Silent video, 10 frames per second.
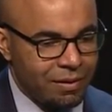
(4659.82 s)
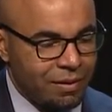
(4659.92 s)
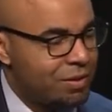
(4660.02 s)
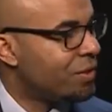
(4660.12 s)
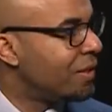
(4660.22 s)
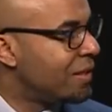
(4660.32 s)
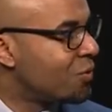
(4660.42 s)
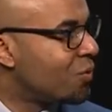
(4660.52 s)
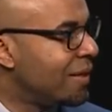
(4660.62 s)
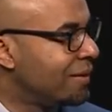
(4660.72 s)

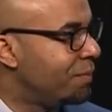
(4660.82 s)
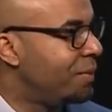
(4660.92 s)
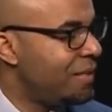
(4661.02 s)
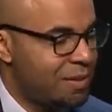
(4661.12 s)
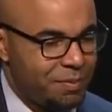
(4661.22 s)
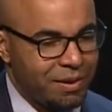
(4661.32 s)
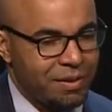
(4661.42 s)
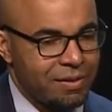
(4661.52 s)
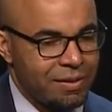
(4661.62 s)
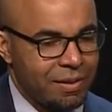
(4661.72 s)
journalists write the piece,
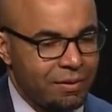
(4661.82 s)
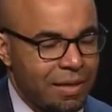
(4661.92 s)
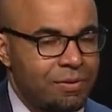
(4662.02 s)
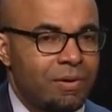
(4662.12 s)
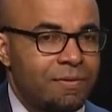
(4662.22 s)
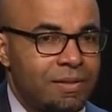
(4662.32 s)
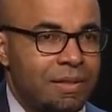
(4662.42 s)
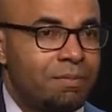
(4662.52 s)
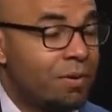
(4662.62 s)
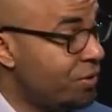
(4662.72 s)
because so I've
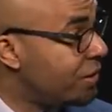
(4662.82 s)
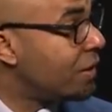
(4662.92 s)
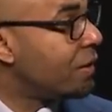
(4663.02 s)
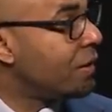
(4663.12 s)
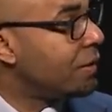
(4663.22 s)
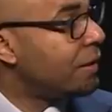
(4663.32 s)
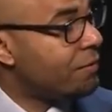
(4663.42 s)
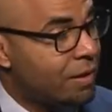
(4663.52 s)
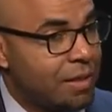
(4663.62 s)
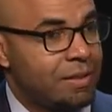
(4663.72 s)
seen both Sean and
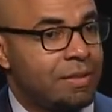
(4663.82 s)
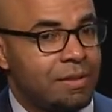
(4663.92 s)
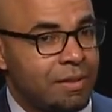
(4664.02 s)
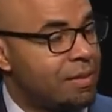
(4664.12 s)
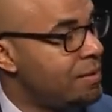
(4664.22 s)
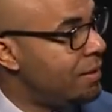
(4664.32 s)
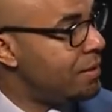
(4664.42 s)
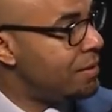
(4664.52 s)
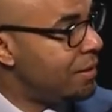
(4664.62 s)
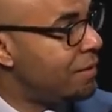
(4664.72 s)
Raj discuss
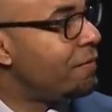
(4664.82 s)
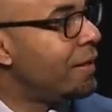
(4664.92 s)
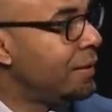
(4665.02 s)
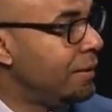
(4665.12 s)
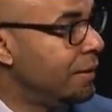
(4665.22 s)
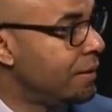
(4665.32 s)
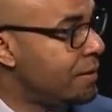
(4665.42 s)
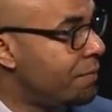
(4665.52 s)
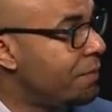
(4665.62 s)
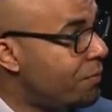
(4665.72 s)
these
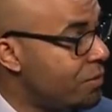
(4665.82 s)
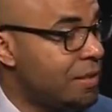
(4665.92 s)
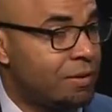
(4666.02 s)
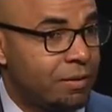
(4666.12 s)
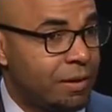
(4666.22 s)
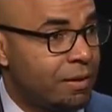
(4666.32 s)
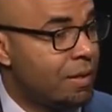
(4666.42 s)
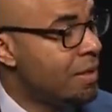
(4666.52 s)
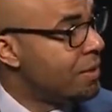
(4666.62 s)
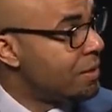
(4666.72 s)
findings. I've been fortunate to hear
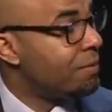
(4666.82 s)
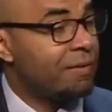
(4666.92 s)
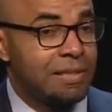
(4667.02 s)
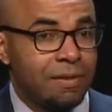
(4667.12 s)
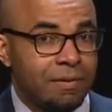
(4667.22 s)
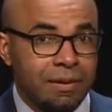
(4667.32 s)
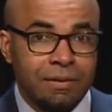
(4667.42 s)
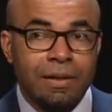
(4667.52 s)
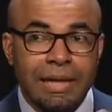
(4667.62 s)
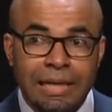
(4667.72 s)
some of these even
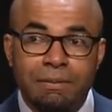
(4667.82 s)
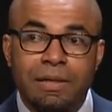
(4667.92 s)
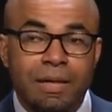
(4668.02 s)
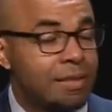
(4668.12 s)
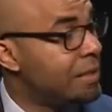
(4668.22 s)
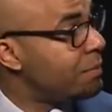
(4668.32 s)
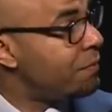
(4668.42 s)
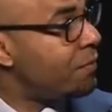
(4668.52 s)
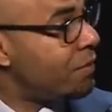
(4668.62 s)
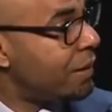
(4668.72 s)
in academic context
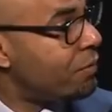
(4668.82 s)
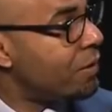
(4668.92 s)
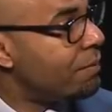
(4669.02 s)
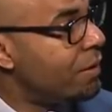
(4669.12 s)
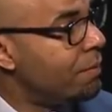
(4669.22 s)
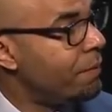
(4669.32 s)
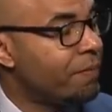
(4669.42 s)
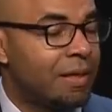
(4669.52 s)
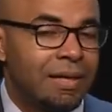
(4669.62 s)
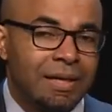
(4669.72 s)
before they wrote them
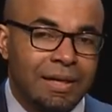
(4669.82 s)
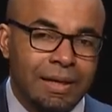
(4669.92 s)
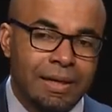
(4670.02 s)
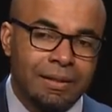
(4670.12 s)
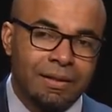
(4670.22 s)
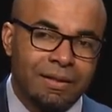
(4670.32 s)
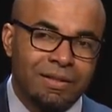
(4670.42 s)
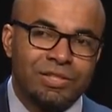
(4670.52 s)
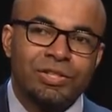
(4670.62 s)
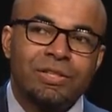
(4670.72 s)
up, and
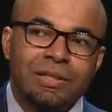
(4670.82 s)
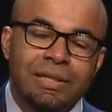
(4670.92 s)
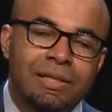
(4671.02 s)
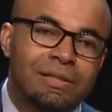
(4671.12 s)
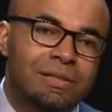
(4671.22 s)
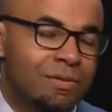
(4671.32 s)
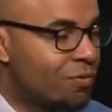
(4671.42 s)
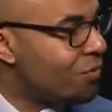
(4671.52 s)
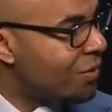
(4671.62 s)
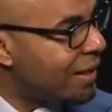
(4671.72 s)
the journalists
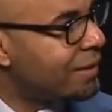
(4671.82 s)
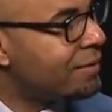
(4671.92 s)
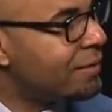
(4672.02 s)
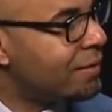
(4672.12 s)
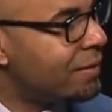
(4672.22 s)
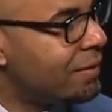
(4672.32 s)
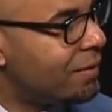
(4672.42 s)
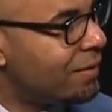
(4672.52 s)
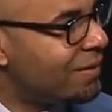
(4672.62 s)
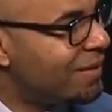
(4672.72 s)
write
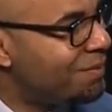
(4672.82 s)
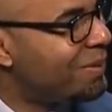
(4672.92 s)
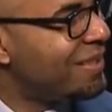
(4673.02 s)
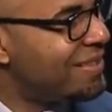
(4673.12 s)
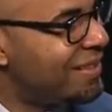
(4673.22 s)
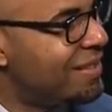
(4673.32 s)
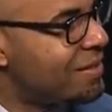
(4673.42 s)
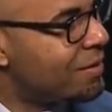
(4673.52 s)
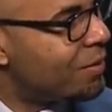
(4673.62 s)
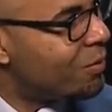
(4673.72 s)
the
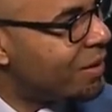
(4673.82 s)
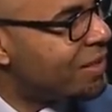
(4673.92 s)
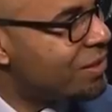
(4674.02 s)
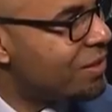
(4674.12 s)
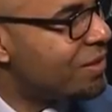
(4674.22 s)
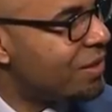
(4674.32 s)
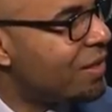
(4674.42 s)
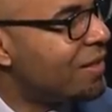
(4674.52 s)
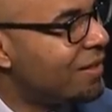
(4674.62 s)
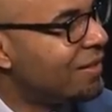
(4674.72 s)
pieces the way
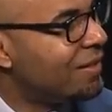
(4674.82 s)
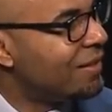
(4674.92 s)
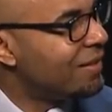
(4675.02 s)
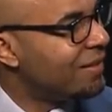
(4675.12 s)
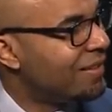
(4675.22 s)
Sean